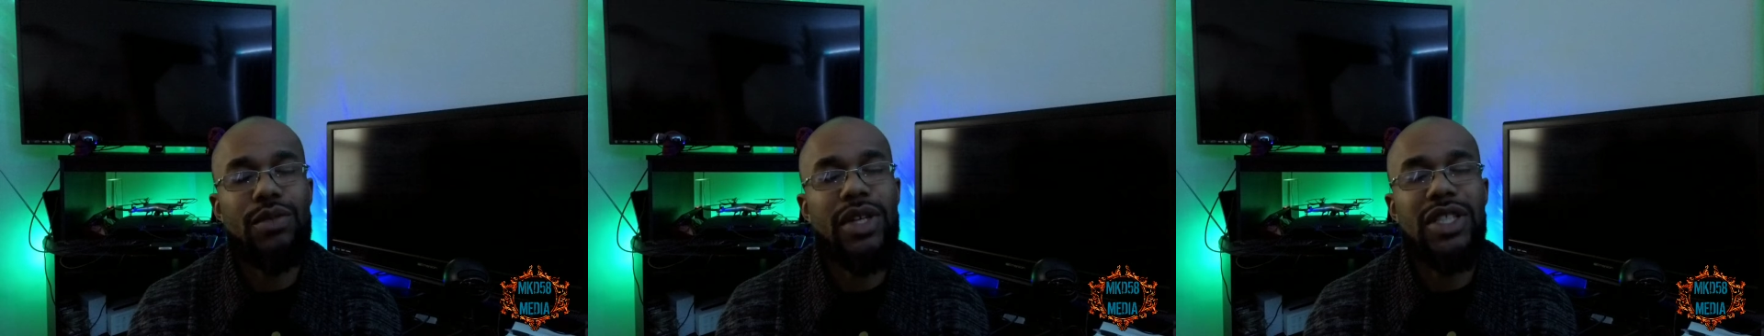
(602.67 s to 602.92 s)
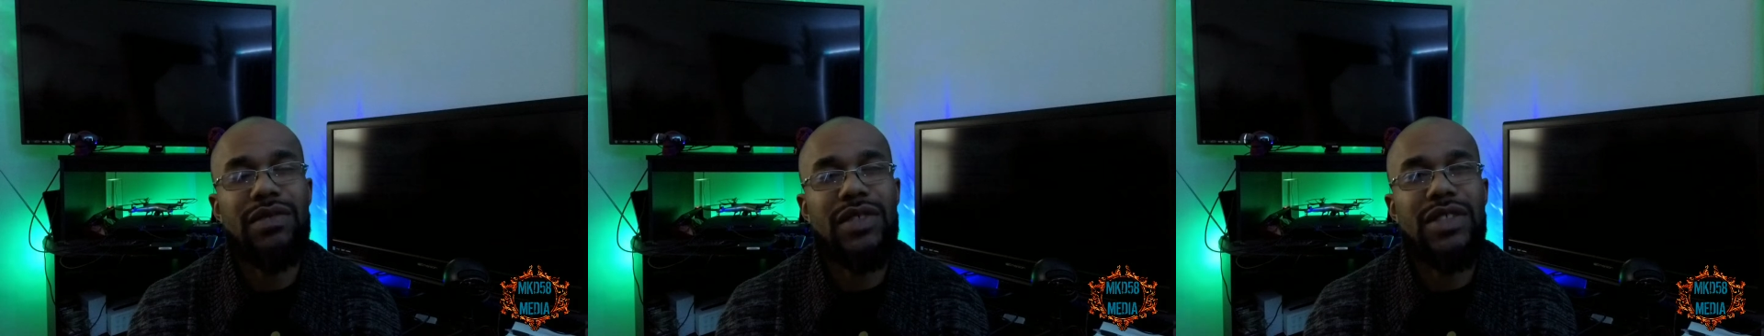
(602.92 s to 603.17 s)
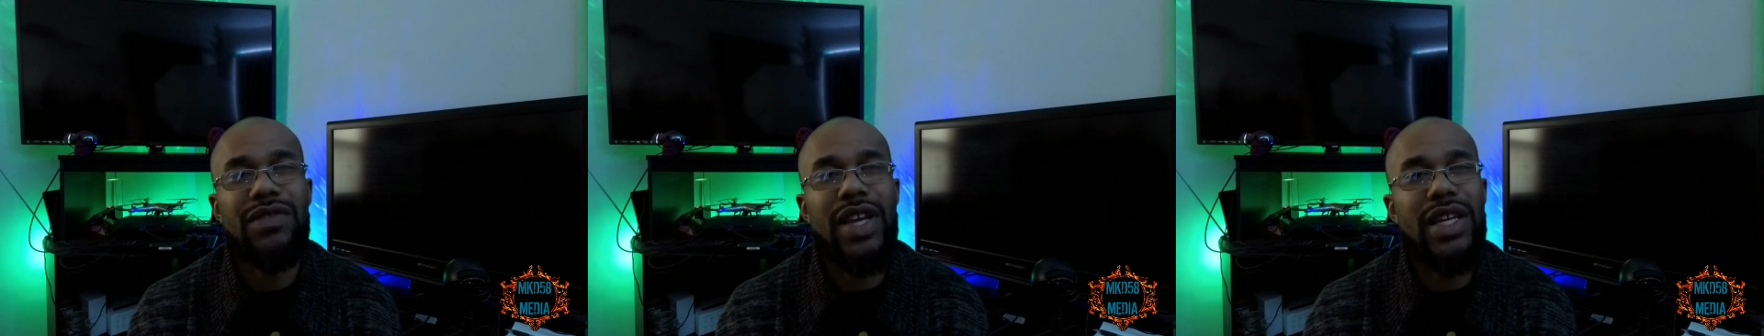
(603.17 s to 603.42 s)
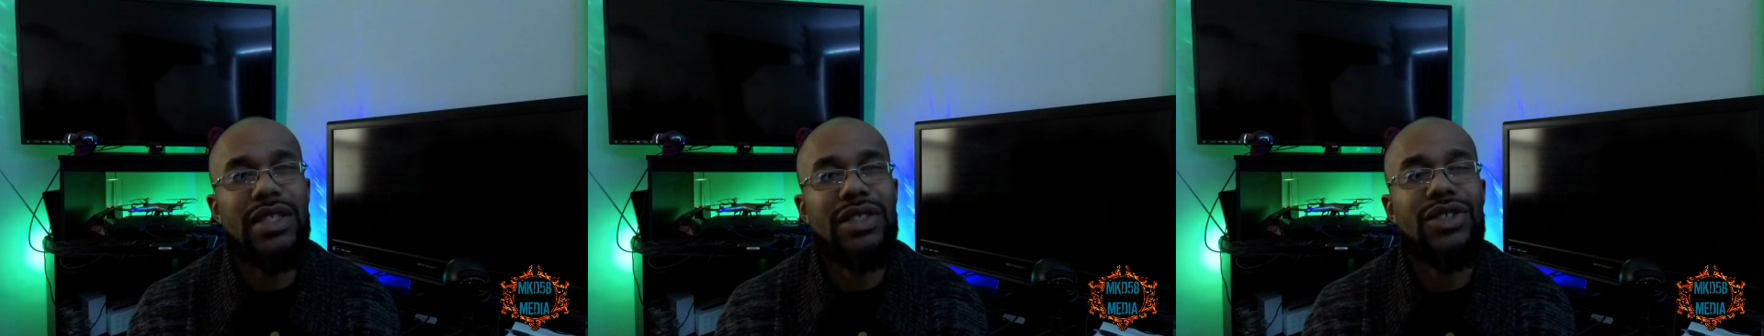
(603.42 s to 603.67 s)
too much of his
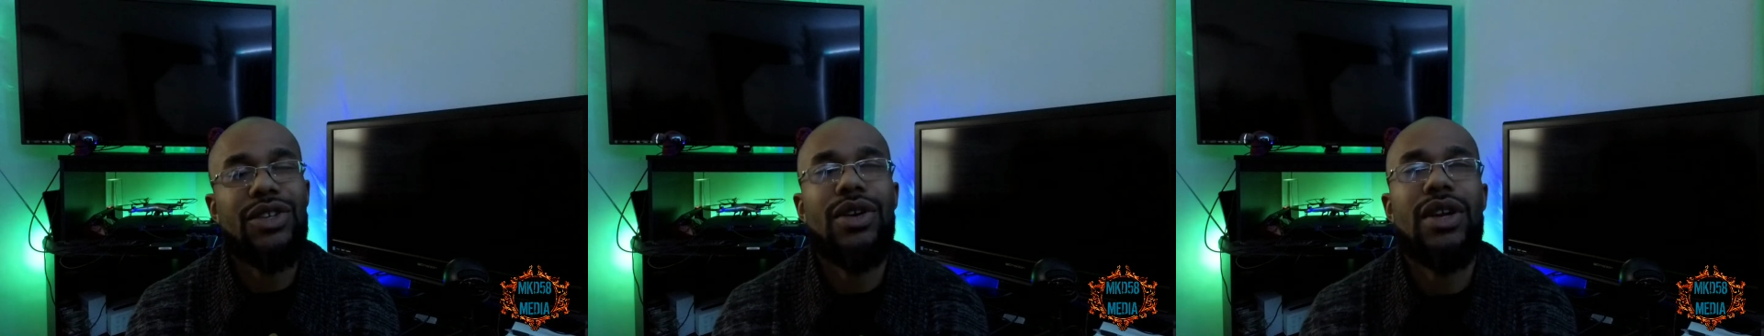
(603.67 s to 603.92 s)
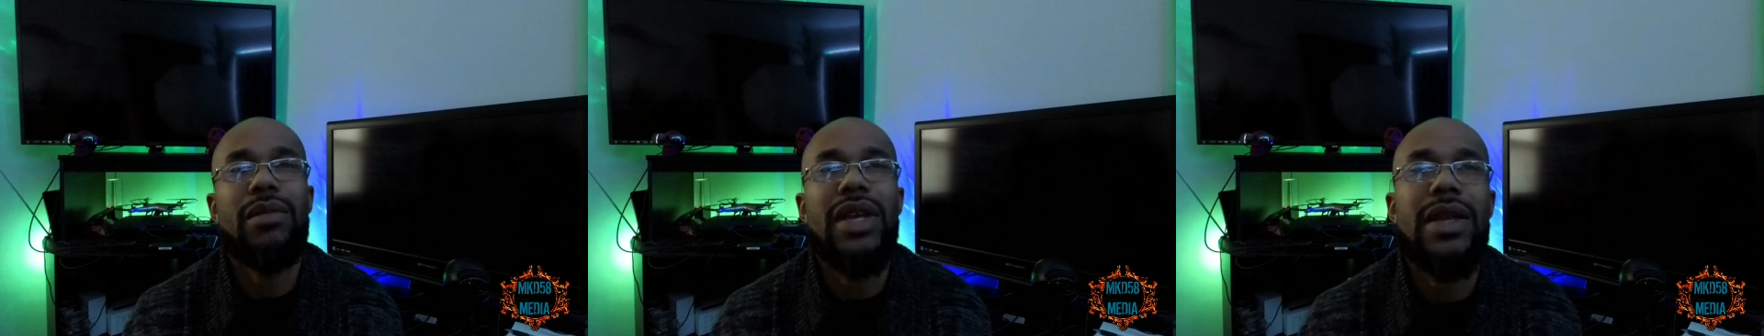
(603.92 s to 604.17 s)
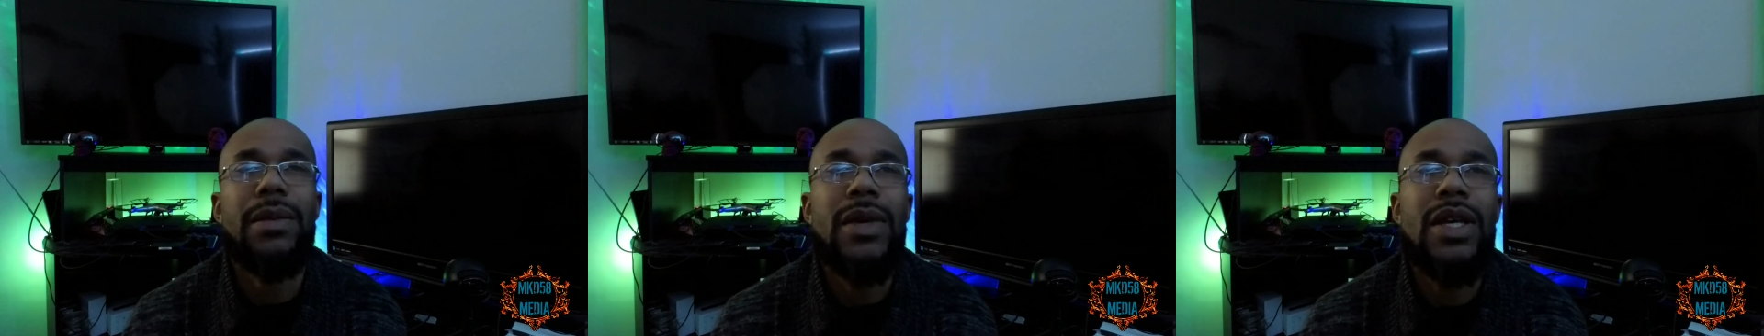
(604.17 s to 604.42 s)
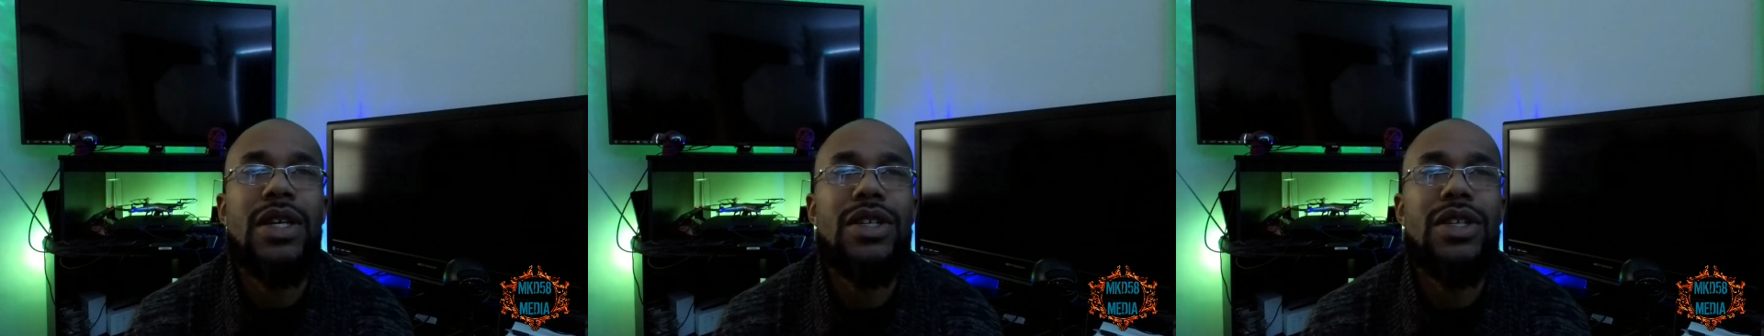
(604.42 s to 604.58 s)
face. You know what I mean?